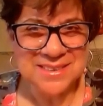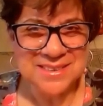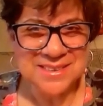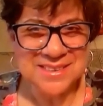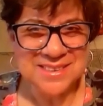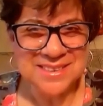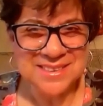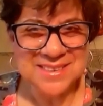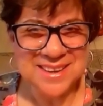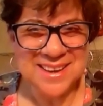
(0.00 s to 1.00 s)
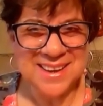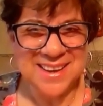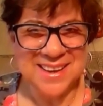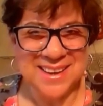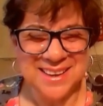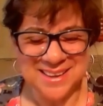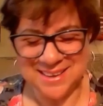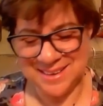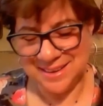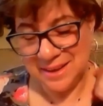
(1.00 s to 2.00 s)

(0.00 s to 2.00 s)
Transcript: (silence)